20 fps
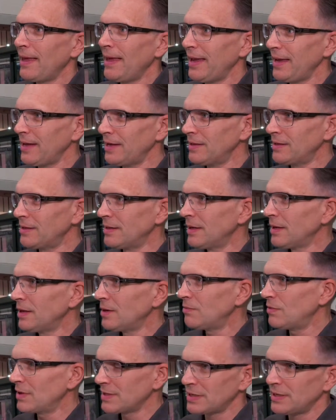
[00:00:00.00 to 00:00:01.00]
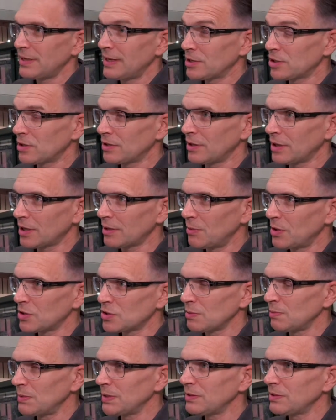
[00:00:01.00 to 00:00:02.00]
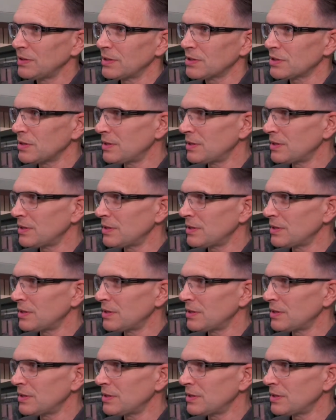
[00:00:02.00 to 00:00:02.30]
in residential and commercial buildings.